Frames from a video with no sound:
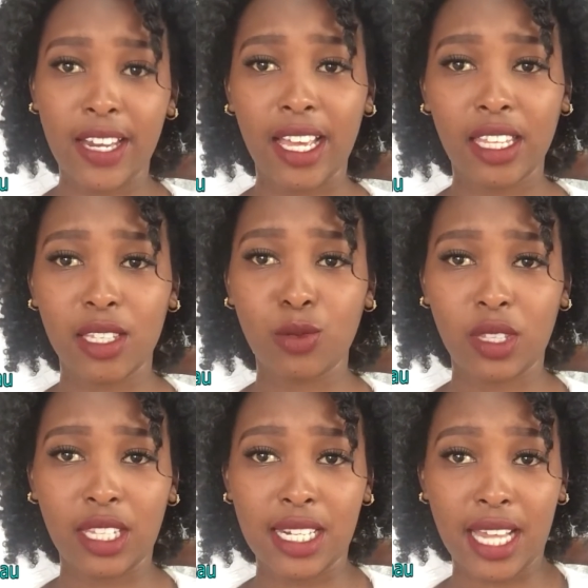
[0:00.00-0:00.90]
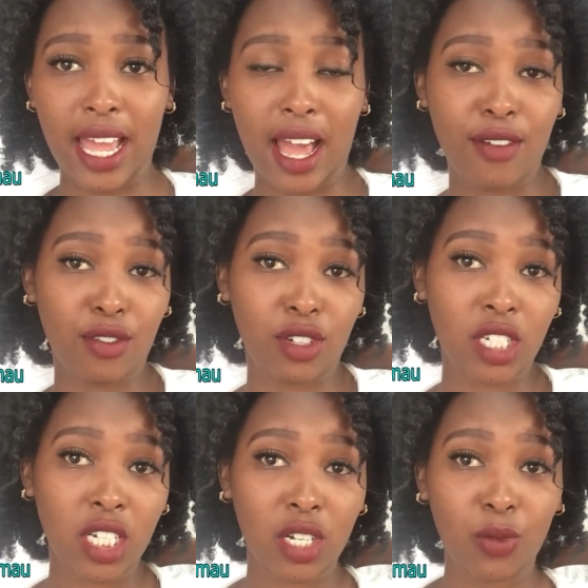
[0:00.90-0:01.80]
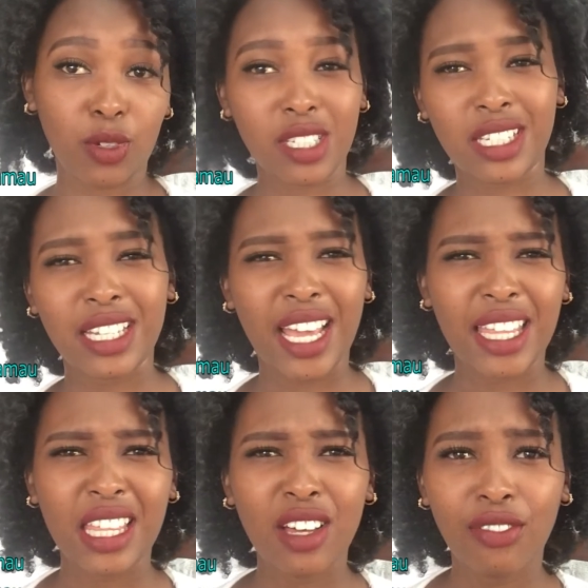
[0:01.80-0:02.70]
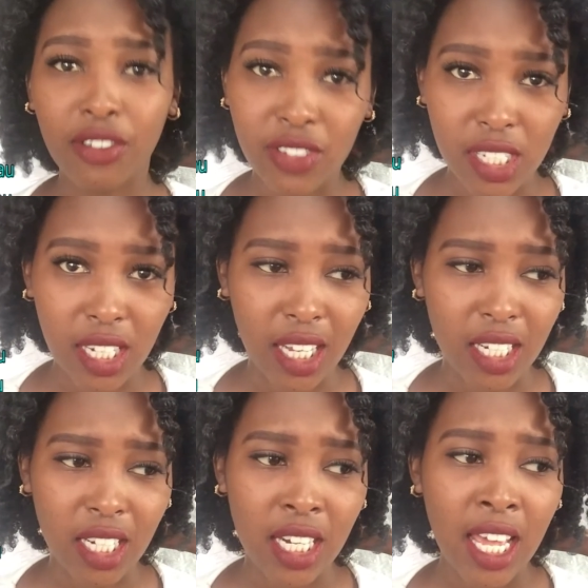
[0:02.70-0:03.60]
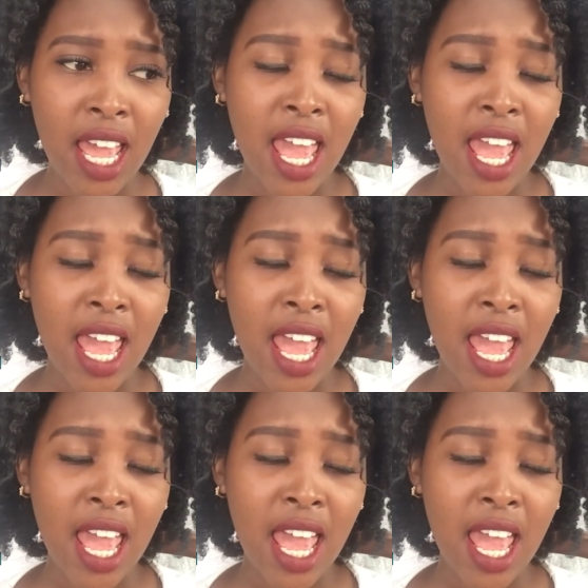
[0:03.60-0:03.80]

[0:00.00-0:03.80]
Like this one that I have on was I think 1500,